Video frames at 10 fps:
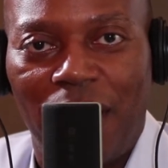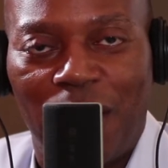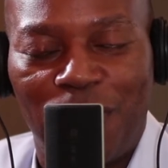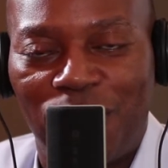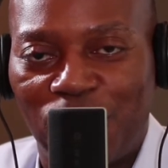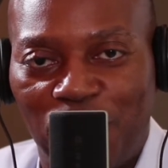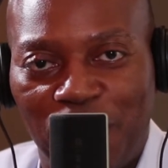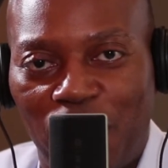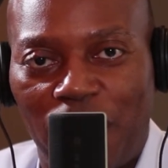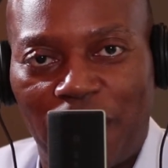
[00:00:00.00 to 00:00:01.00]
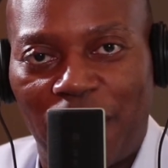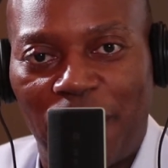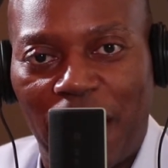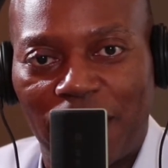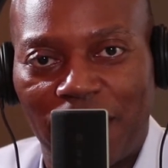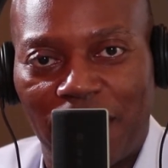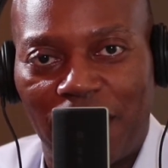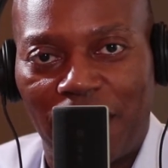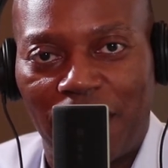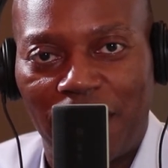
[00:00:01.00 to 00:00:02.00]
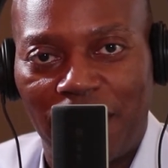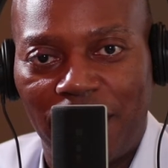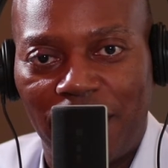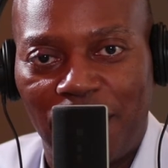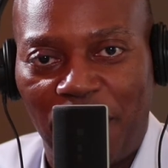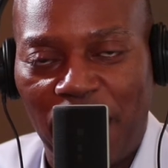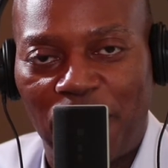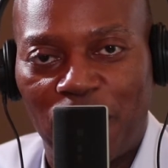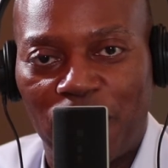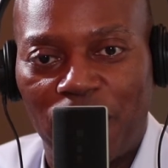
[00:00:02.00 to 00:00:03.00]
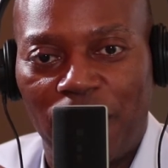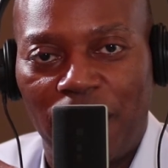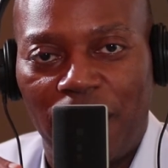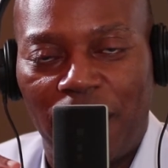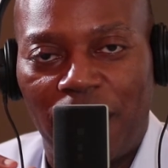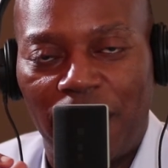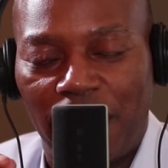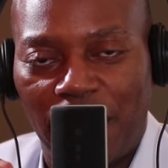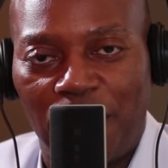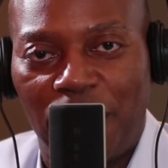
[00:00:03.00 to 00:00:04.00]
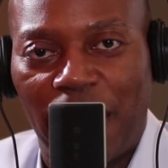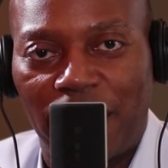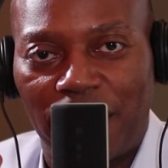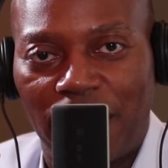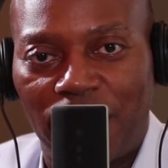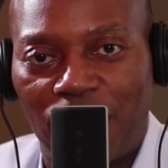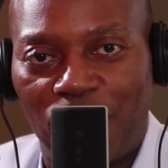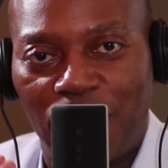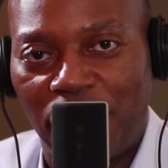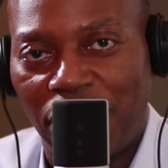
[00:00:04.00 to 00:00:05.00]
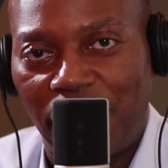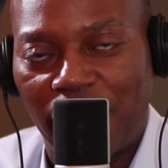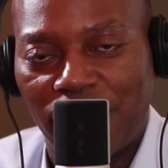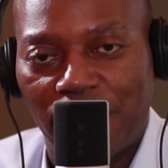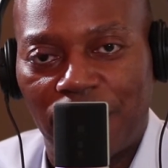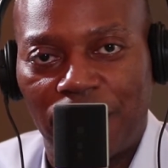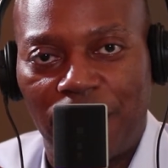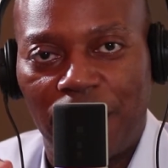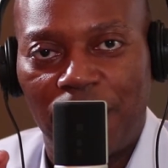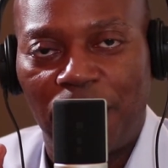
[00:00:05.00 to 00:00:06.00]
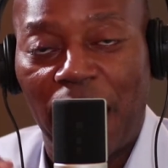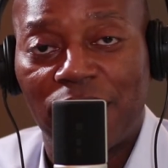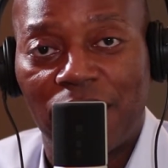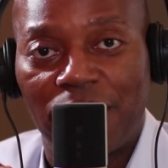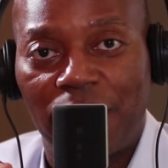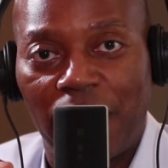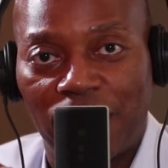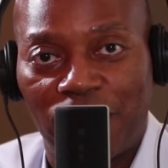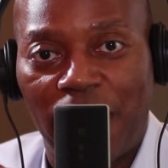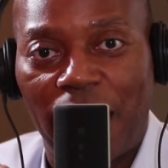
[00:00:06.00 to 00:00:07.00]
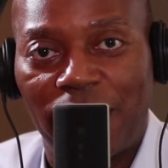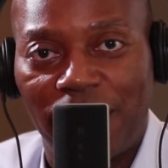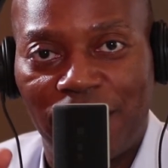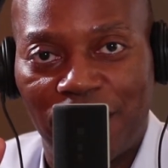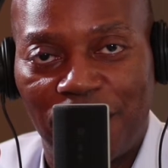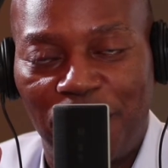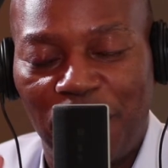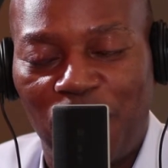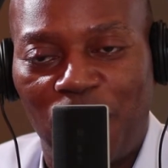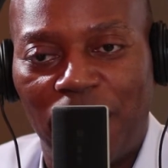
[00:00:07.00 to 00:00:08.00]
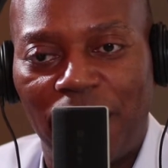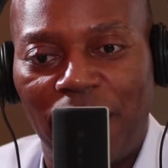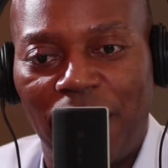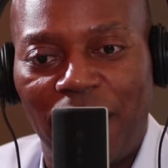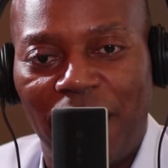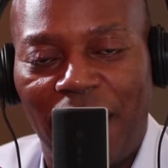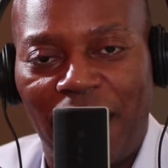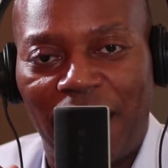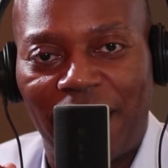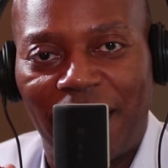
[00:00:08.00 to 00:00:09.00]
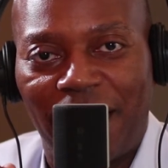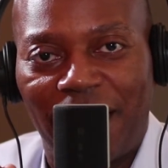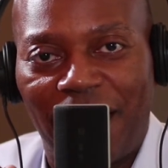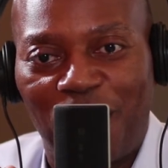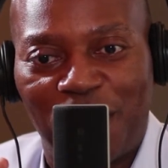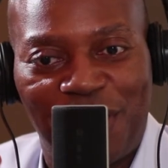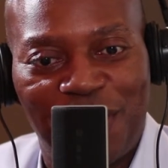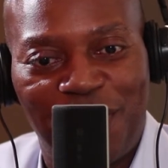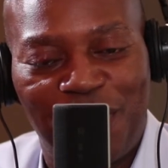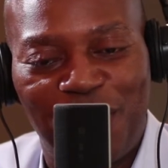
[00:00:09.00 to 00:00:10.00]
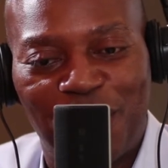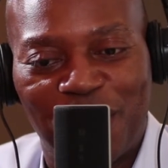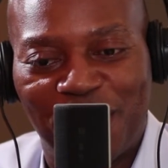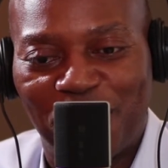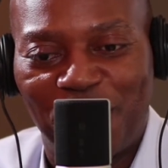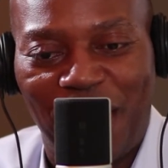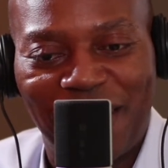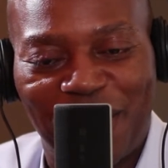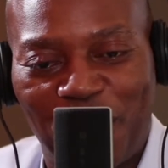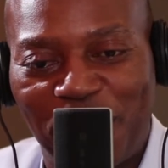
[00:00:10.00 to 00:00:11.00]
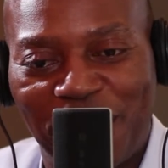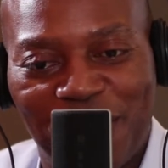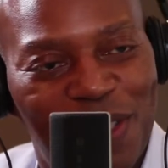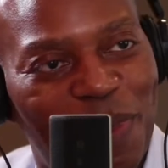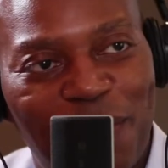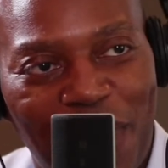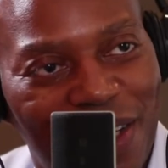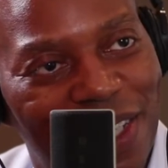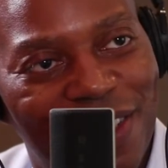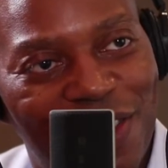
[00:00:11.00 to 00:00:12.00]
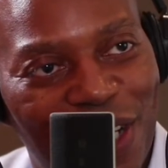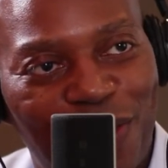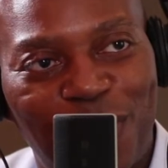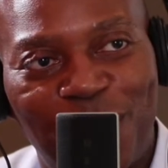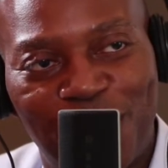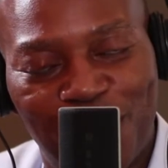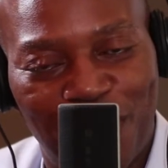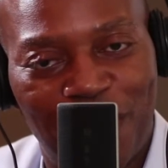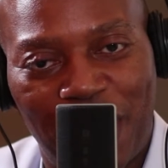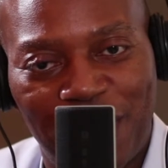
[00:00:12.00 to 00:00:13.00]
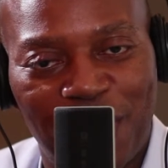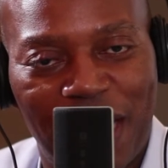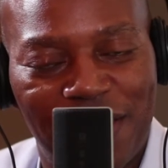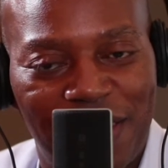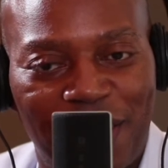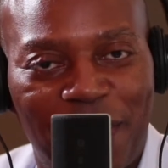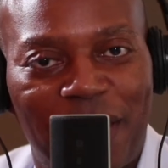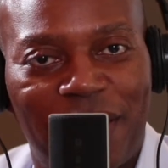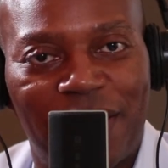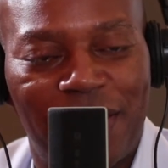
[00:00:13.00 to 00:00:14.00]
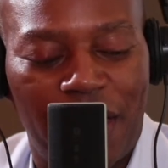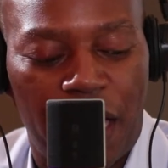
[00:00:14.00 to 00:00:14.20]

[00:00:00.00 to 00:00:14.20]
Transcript: And we've just been talking about the paper that they put out there that we're big fans of, the positive externalities of Bitcoin. And I want to shift to doing some lightning questions just about blockchain in general and sort of how you guys think about this.